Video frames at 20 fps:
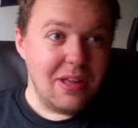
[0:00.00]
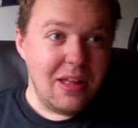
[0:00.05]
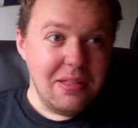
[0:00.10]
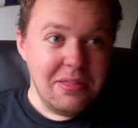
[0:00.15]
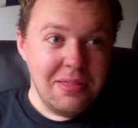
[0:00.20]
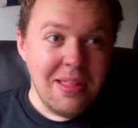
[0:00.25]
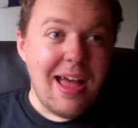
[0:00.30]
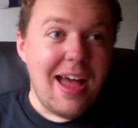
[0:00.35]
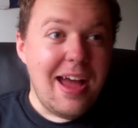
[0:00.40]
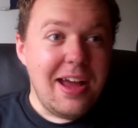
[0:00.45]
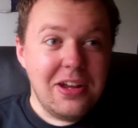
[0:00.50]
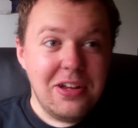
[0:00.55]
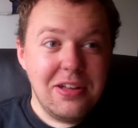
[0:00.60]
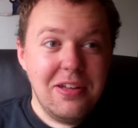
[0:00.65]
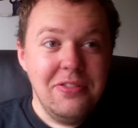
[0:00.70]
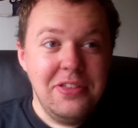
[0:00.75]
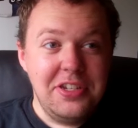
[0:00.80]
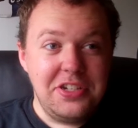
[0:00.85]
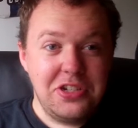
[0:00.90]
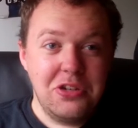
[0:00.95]
lag,
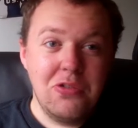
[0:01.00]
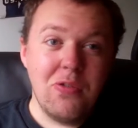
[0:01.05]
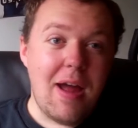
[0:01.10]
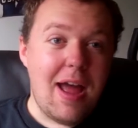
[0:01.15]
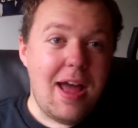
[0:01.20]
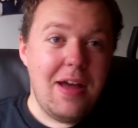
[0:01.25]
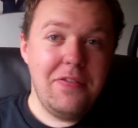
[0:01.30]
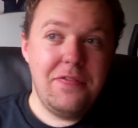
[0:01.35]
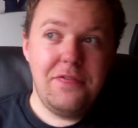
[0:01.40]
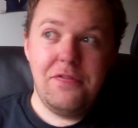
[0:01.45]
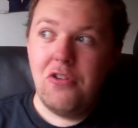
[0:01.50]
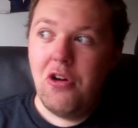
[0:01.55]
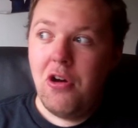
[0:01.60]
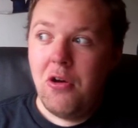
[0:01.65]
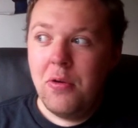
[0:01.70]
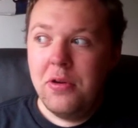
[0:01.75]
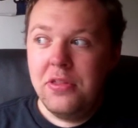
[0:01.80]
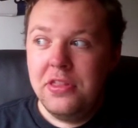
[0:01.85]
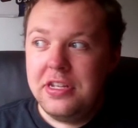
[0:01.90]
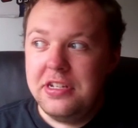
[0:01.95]
on this graph,
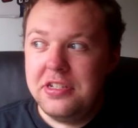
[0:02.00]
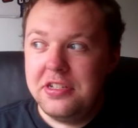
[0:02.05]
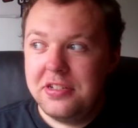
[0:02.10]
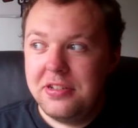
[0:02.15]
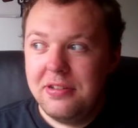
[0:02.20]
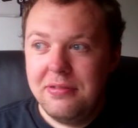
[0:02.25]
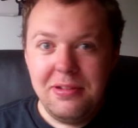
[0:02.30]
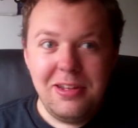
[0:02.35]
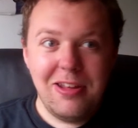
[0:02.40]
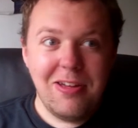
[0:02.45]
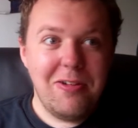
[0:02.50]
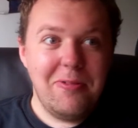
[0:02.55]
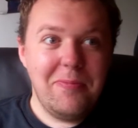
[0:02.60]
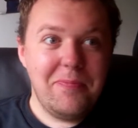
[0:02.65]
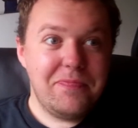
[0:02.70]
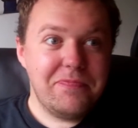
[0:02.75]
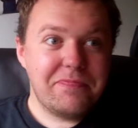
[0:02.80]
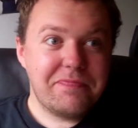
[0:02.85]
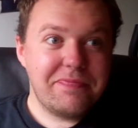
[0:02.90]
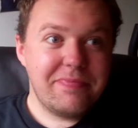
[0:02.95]
or in these, you know,
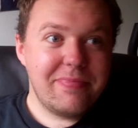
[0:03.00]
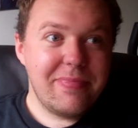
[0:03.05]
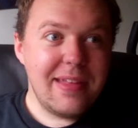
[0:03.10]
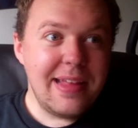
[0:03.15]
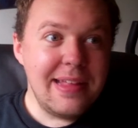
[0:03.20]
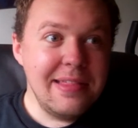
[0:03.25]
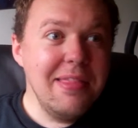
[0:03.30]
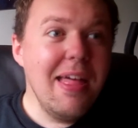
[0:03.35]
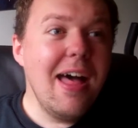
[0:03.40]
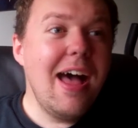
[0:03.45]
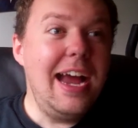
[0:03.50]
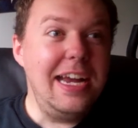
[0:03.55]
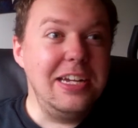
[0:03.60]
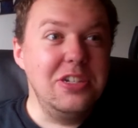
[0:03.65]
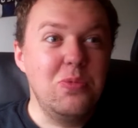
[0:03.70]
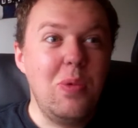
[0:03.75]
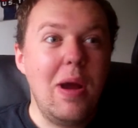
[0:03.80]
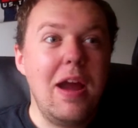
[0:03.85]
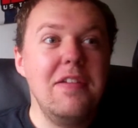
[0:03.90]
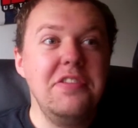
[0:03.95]

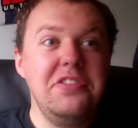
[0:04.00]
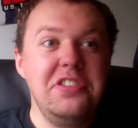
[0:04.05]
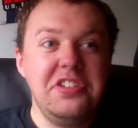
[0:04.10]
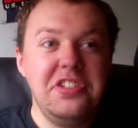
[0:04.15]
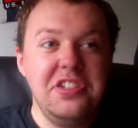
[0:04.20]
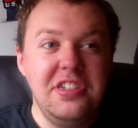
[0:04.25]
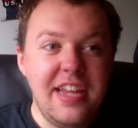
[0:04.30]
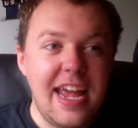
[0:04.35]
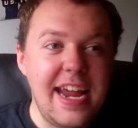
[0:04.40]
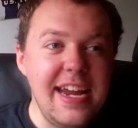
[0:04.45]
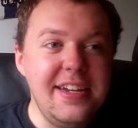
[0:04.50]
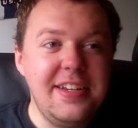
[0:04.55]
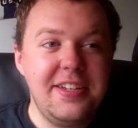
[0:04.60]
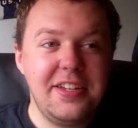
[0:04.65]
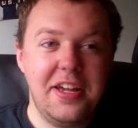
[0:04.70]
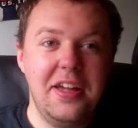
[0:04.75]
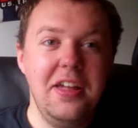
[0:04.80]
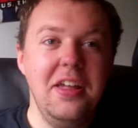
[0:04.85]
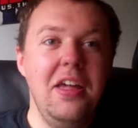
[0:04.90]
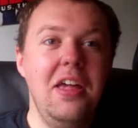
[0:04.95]
lines, where is this
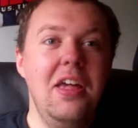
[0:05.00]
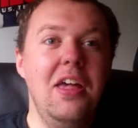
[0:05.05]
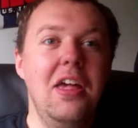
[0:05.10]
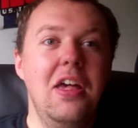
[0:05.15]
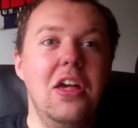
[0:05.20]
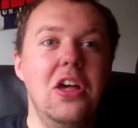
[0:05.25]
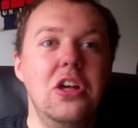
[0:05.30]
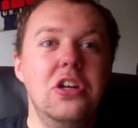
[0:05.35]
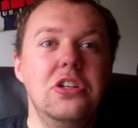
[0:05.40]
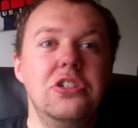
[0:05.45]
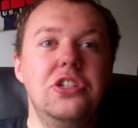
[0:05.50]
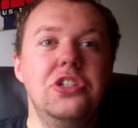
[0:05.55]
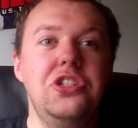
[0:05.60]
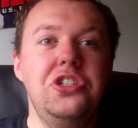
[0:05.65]
data to